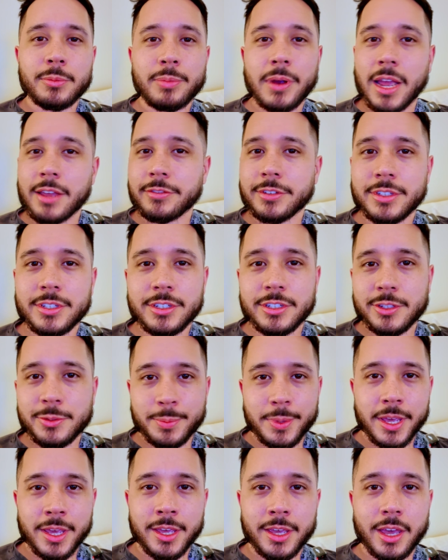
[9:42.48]
the privacy
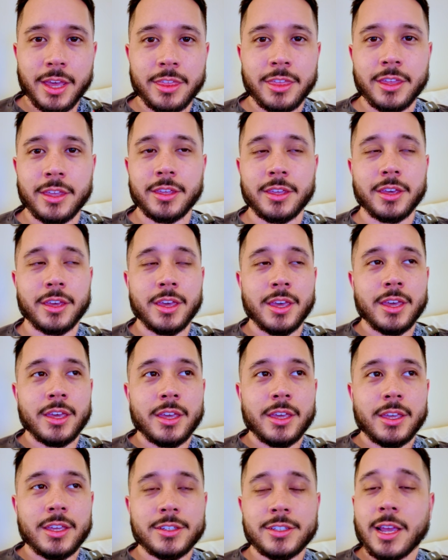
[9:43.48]
display, I think,
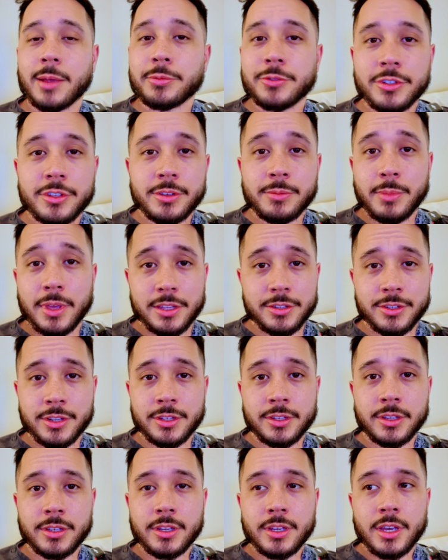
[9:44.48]
is absolutely
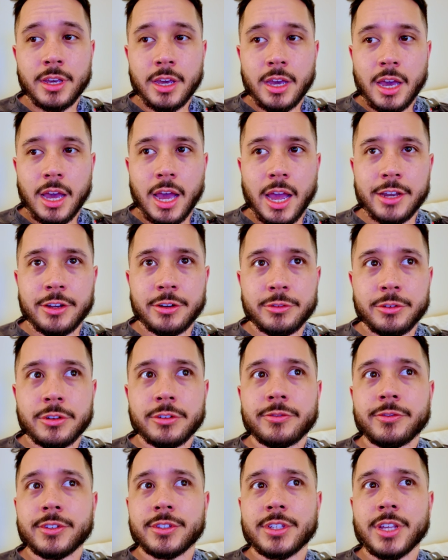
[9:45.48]
amazing. I don't
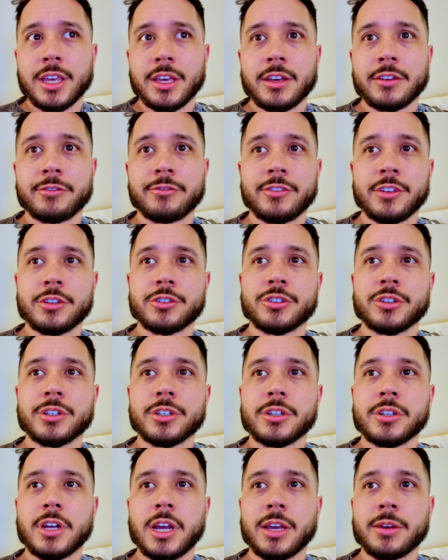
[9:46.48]
know if it's like a
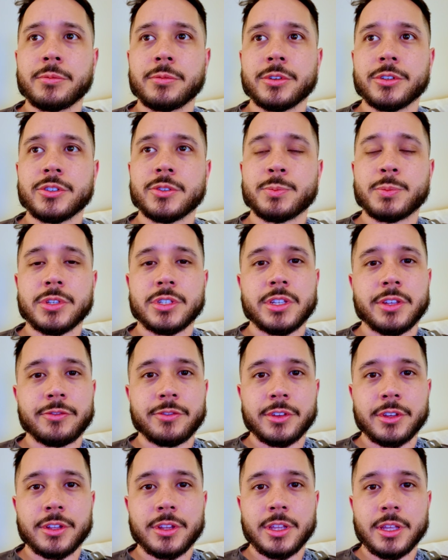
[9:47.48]
feature I would
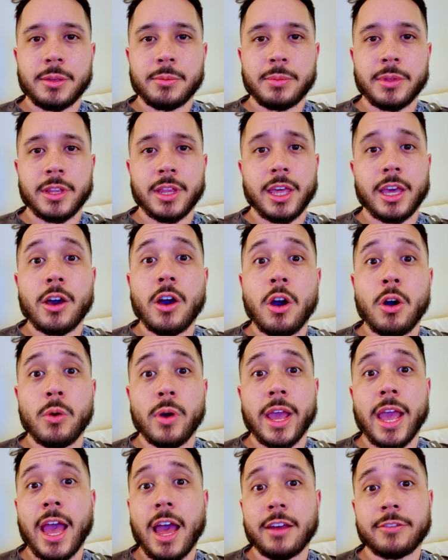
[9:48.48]
specifically be like, oh,
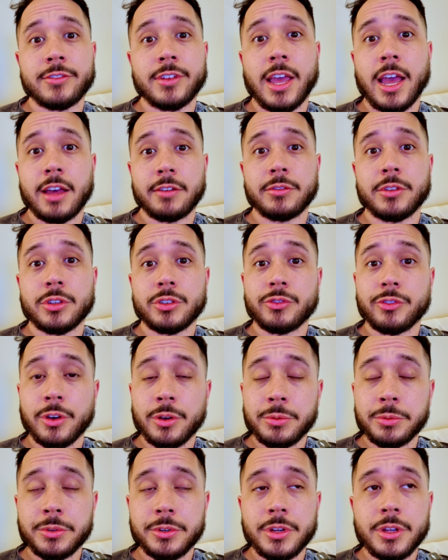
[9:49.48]
I have to have this
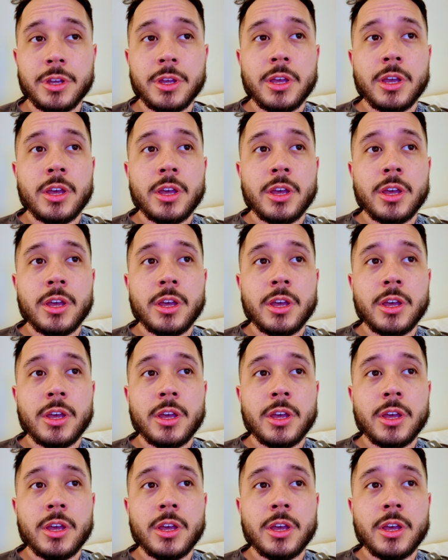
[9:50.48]
phone.